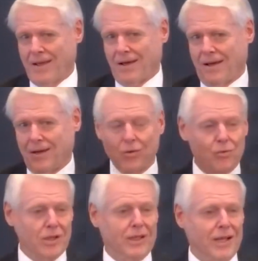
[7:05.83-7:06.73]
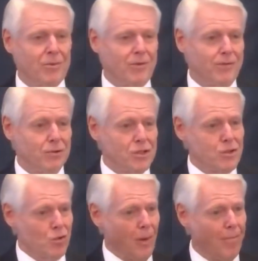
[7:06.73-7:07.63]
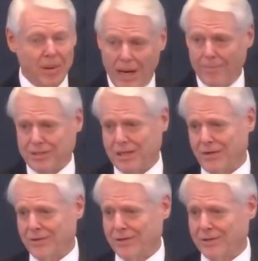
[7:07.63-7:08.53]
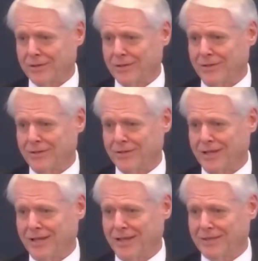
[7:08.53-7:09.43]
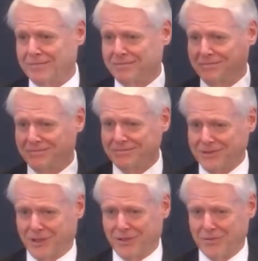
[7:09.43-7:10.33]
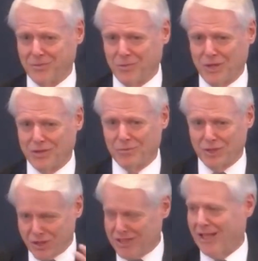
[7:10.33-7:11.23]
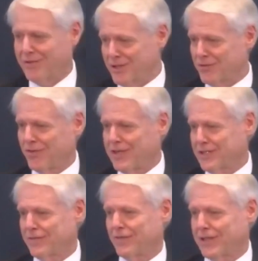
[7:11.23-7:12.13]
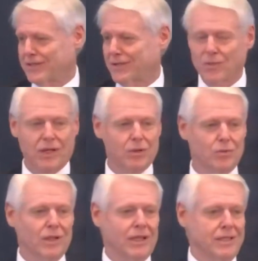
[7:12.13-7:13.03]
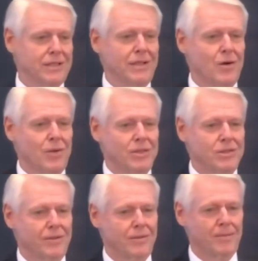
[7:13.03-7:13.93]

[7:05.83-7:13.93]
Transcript: It would really help if you just sort of popped out here and you know, we, we just had this face to face. Then we could really get to know each other.